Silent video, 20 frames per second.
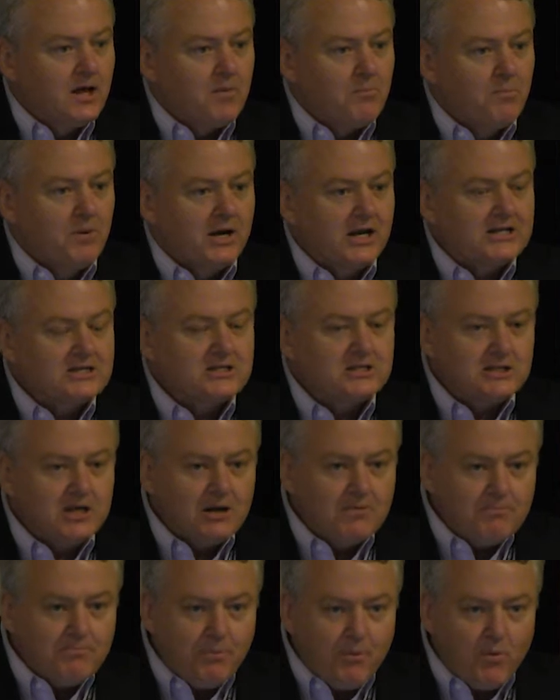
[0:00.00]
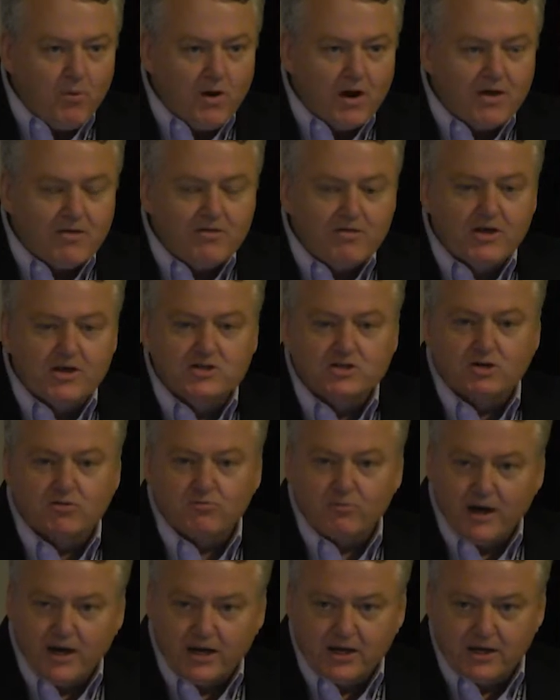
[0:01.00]
But at some point, there's a
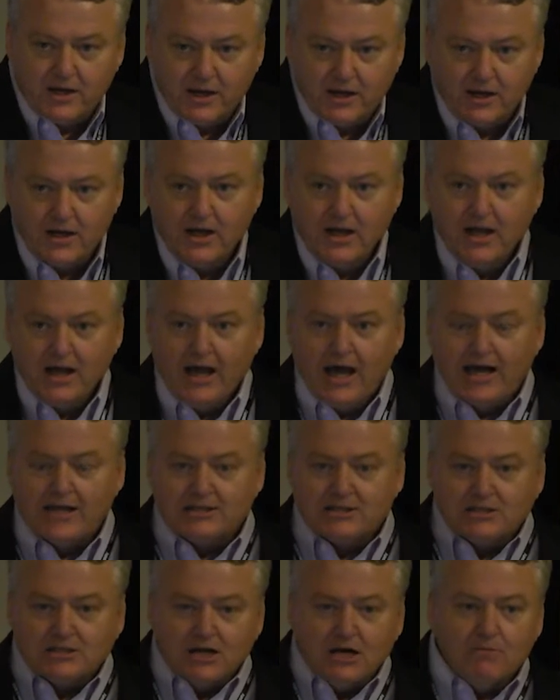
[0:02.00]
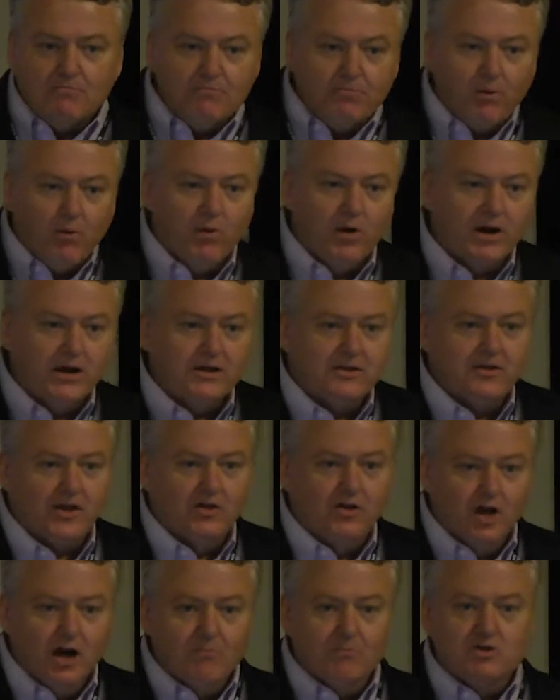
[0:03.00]
reckoning. At some point, the
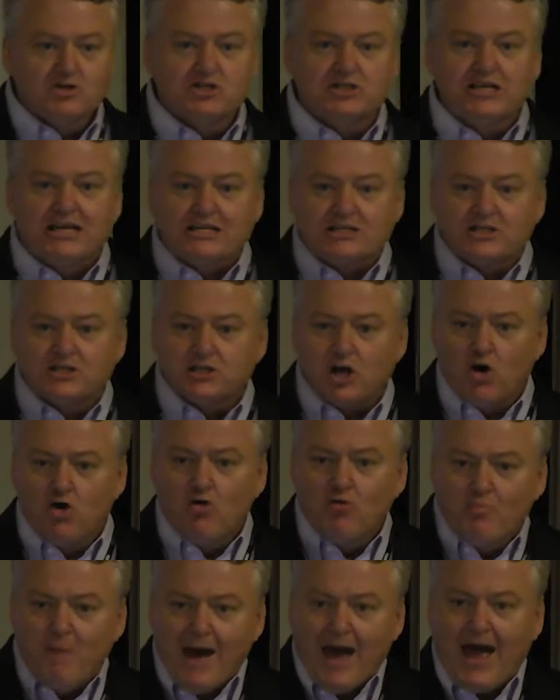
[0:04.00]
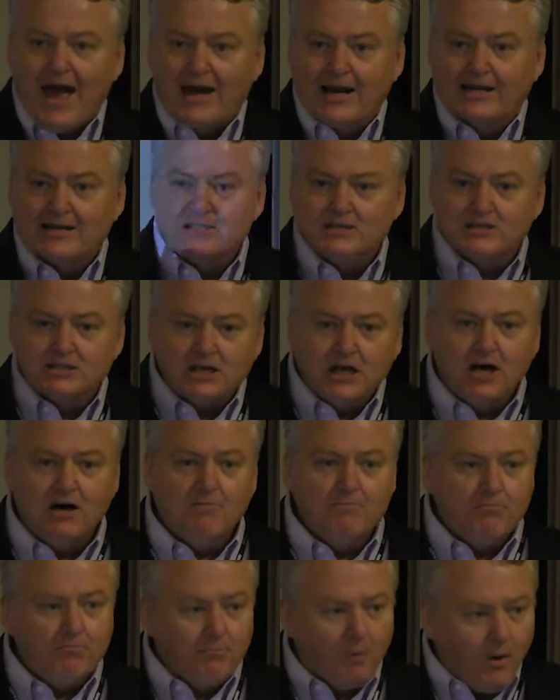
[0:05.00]
numbers get so bad. At
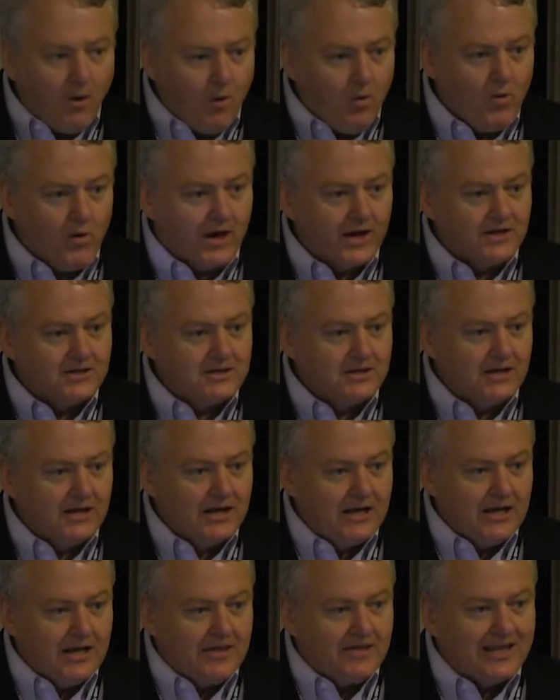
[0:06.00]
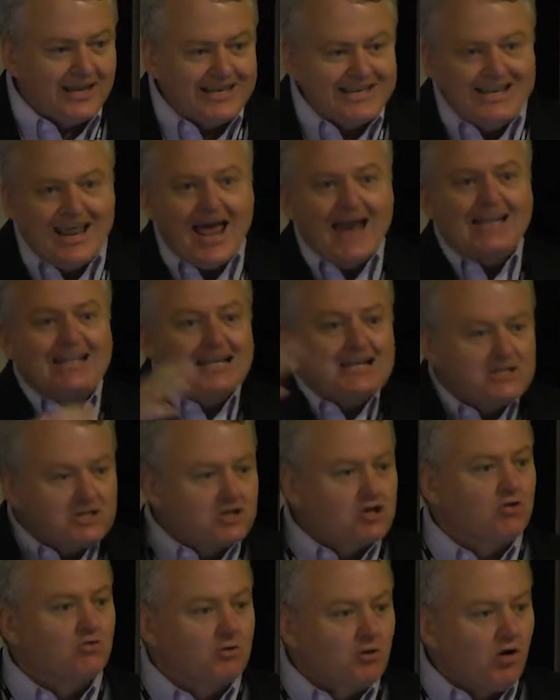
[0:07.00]
some point, the debt gets
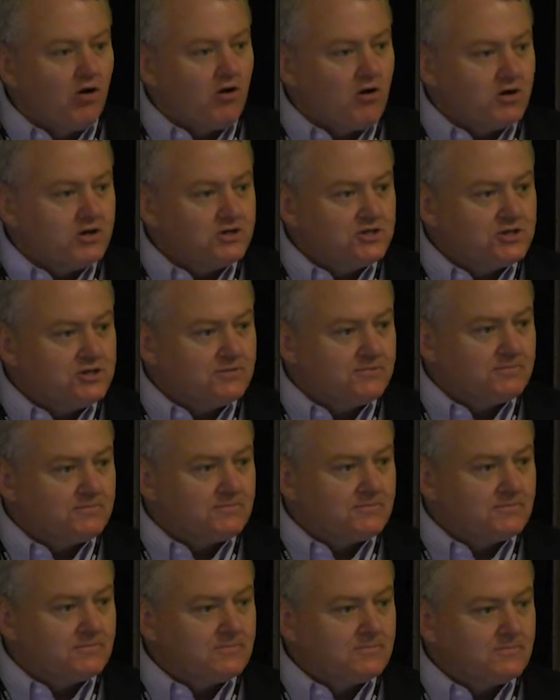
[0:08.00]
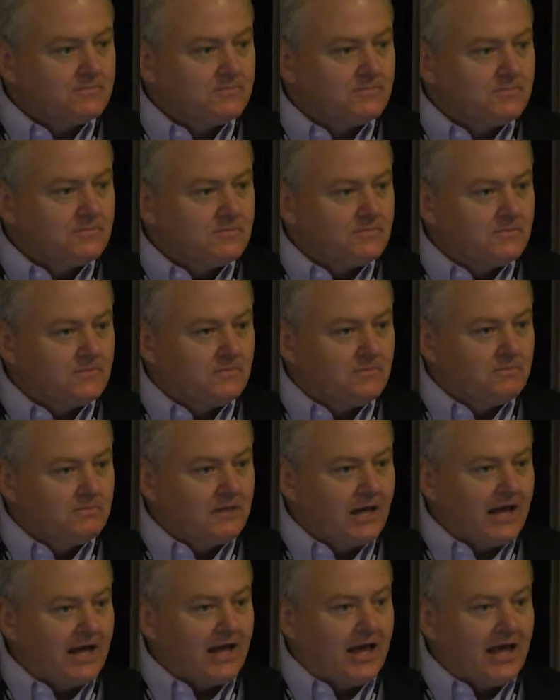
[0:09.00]
so large,
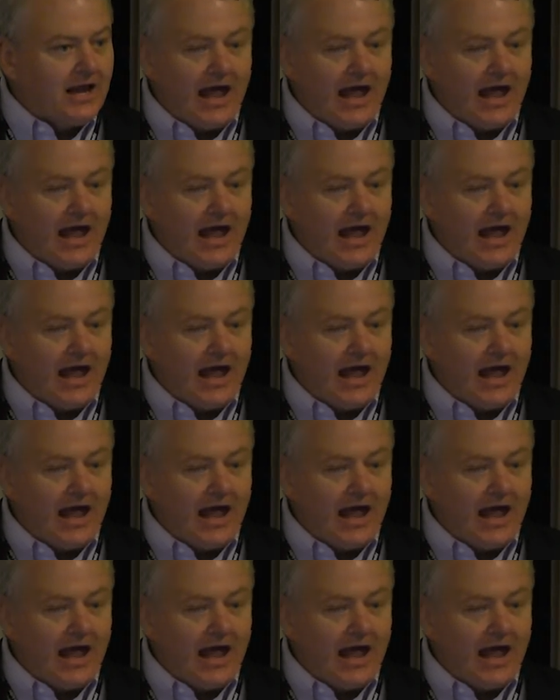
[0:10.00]
it